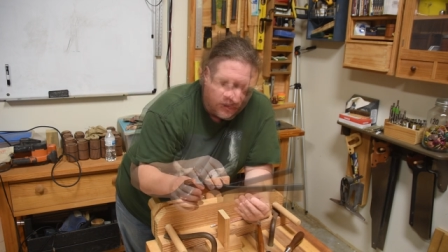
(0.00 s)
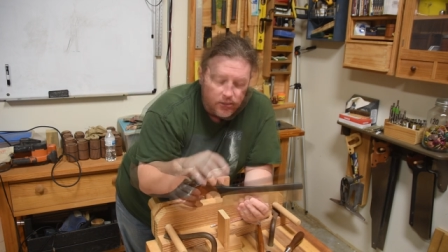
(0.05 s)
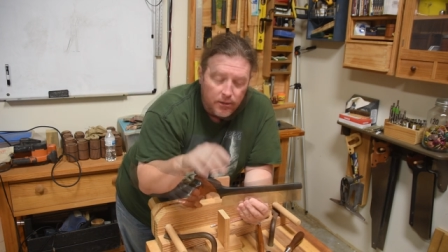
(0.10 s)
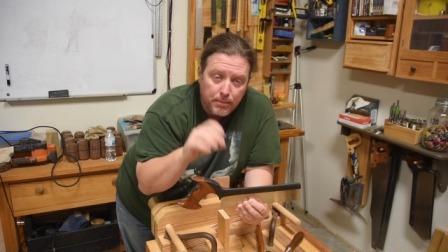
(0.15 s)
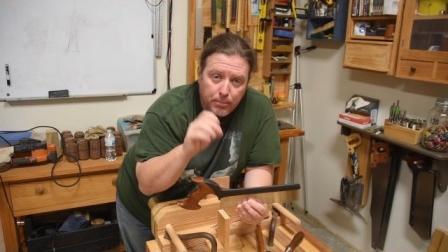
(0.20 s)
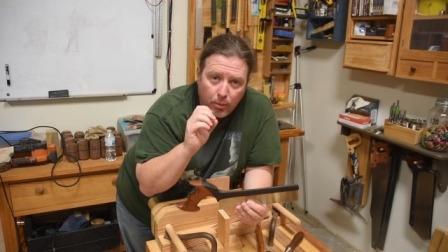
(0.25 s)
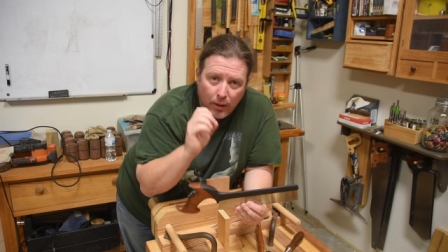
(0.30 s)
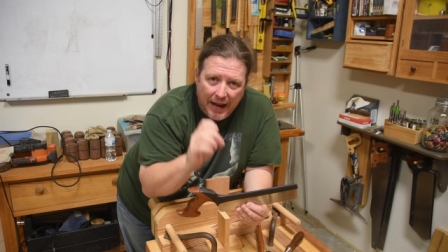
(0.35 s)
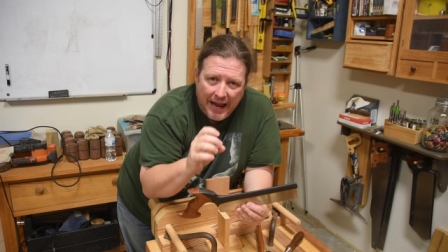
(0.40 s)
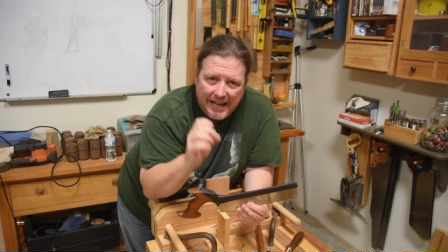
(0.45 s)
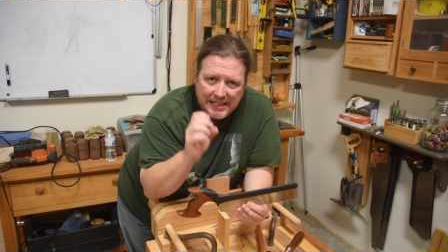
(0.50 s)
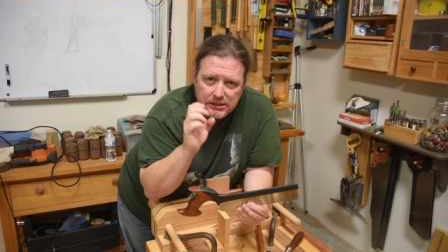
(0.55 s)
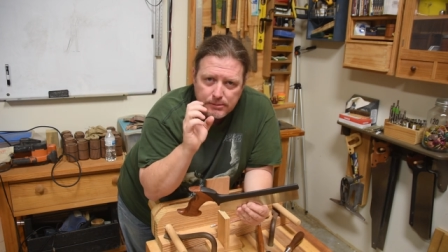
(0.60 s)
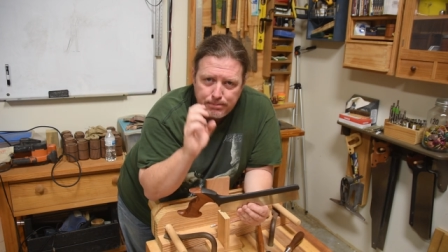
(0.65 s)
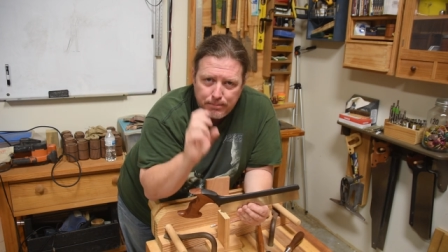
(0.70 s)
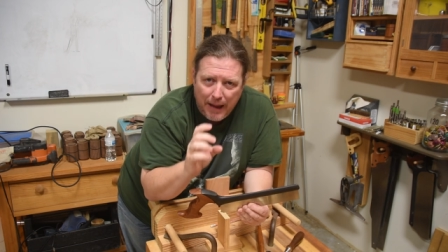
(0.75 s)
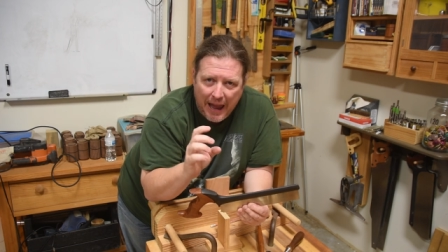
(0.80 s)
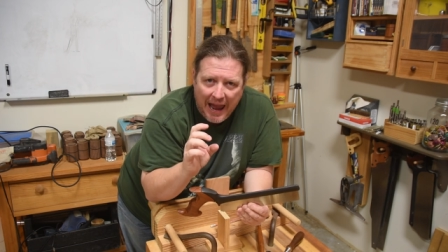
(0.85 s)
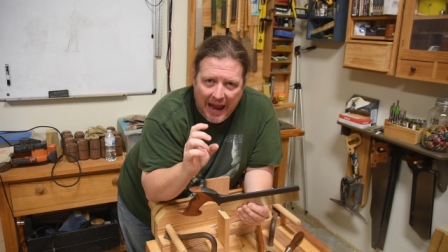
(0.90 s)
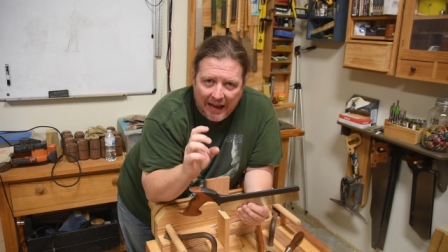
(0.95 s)
the brass
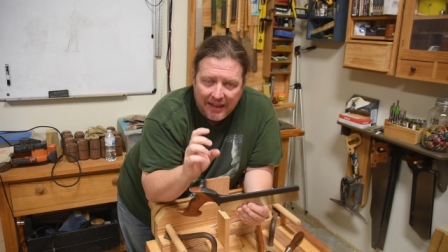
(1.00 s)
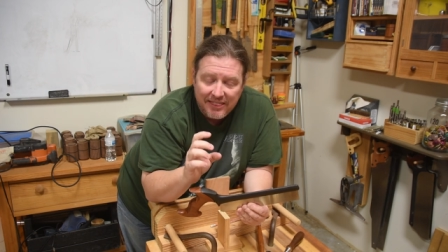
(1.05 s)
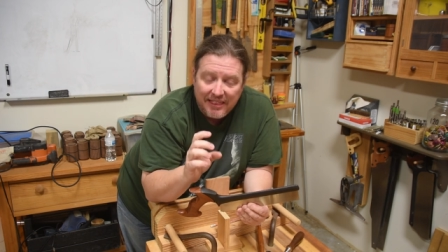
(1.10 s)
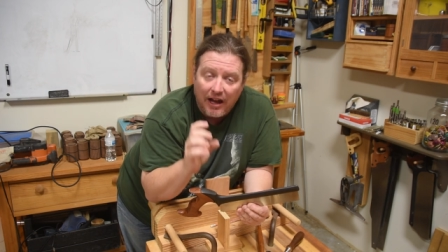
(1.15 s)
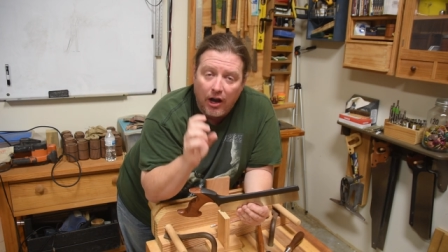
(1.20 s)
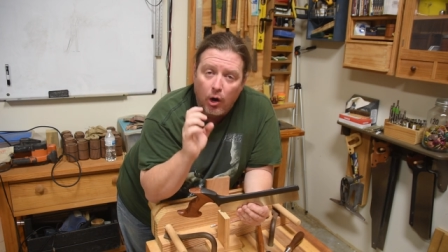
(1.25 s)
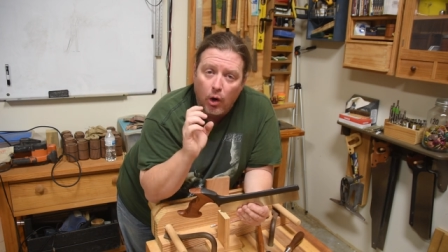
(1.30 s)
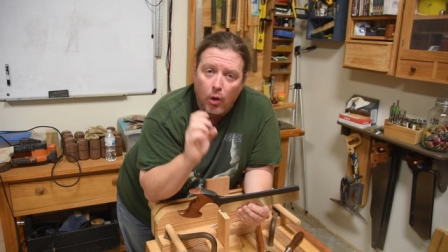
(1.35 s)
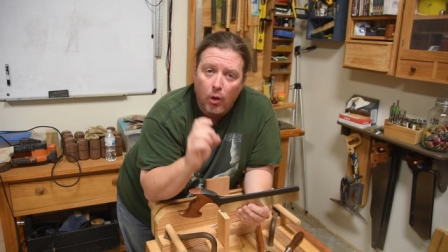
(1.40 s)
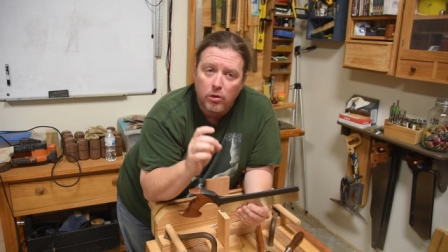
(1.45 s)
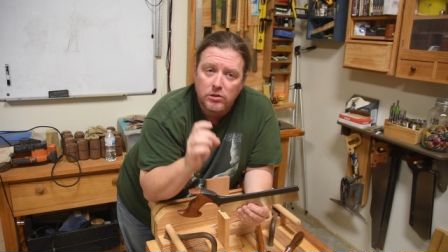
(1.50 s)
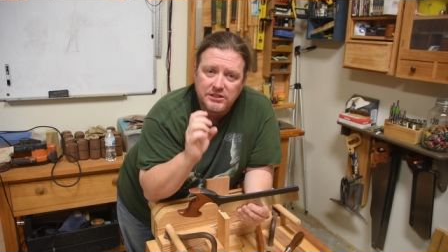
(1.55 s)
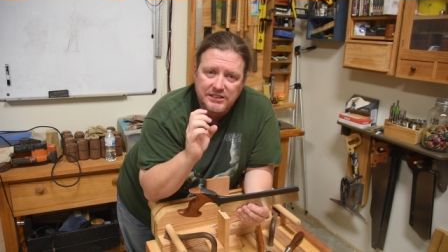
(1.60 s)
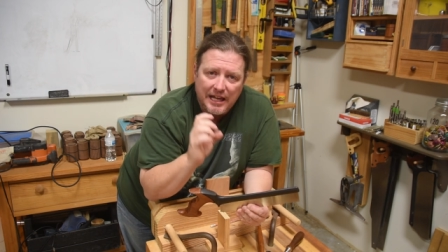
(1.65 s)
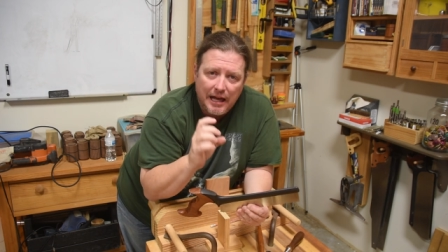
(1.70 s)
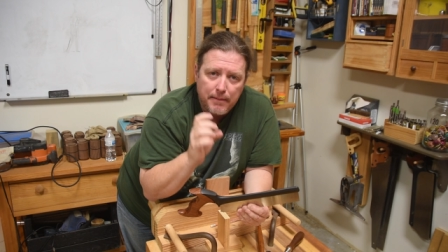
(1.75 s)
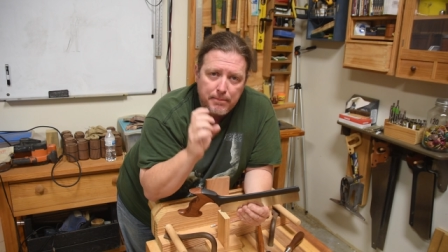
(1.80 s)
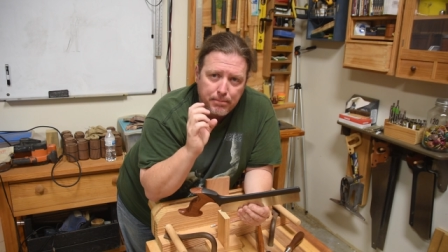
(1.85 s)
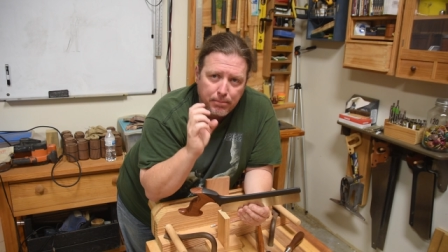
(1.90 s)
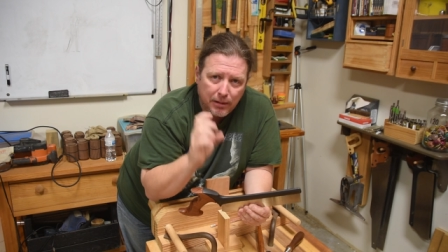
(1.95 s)
back that holds
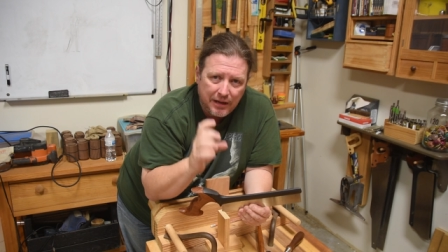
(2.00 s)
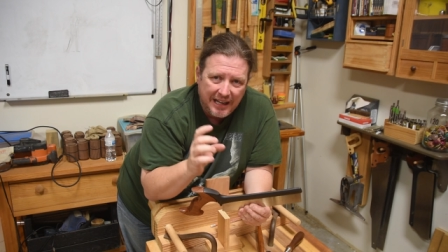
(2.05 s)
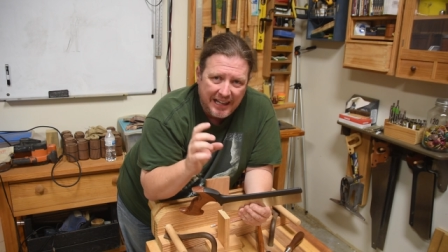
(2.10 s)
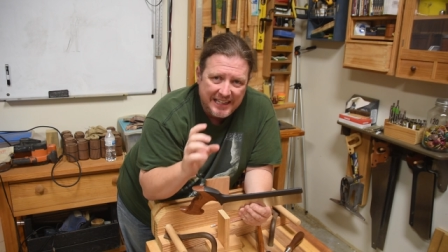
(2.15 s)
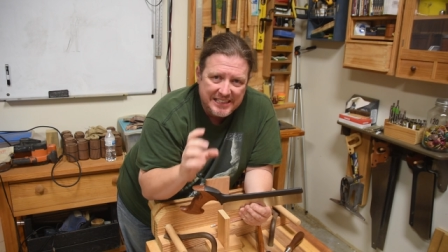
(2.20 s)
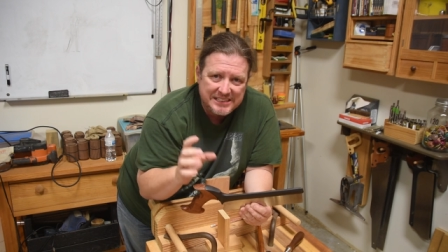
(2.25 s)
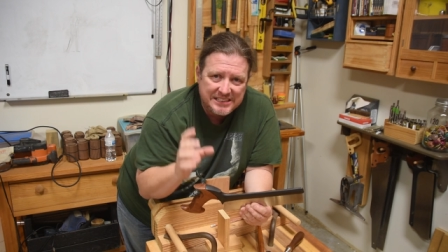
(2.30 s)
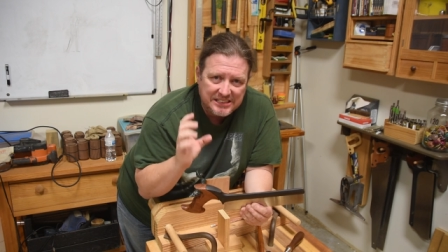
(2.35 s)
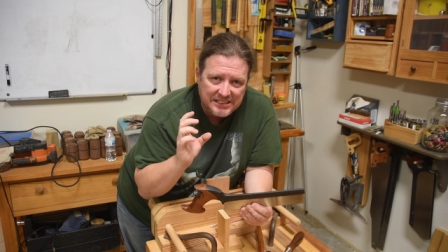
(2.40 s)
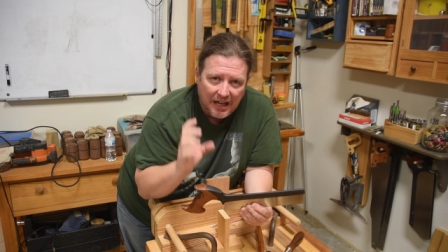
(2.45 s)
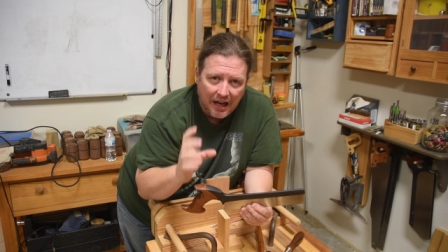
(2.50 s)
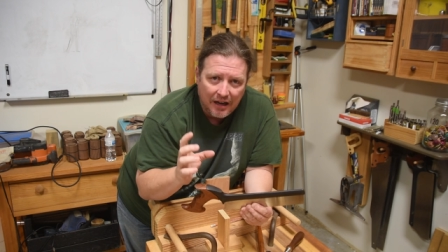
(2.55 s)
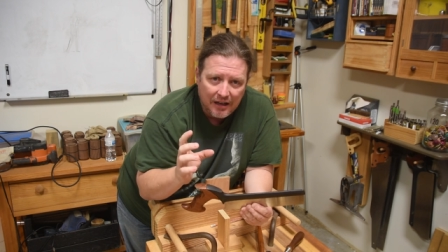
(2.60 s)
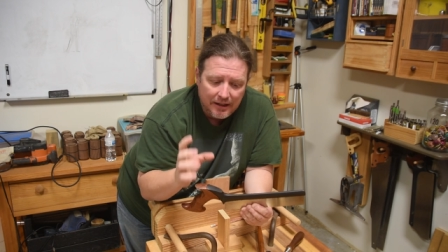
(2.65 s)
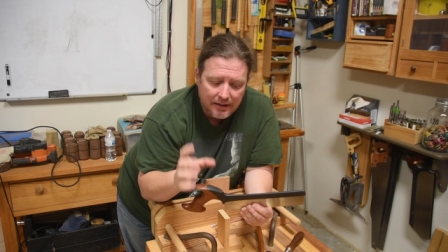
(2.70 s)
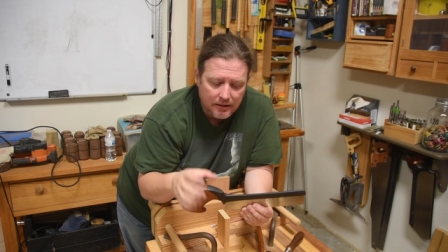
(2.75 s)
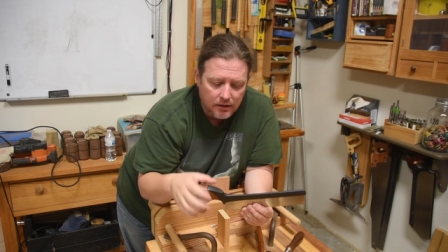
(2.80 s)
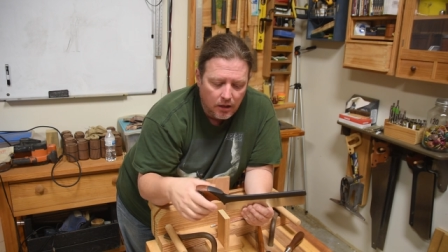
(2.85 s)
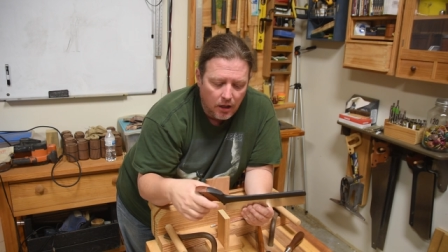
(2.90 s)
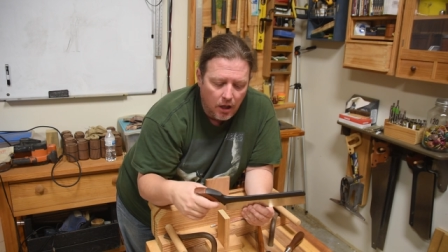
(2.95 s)
that plate
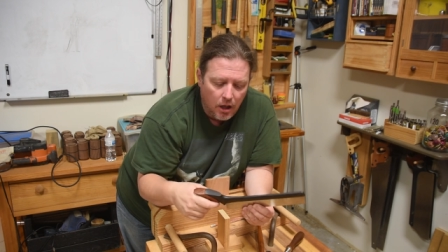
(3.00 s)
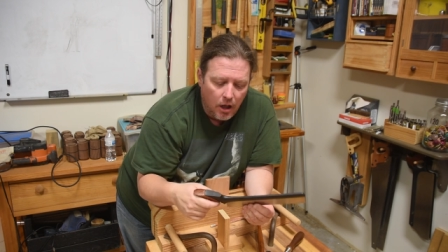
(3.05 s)
solid,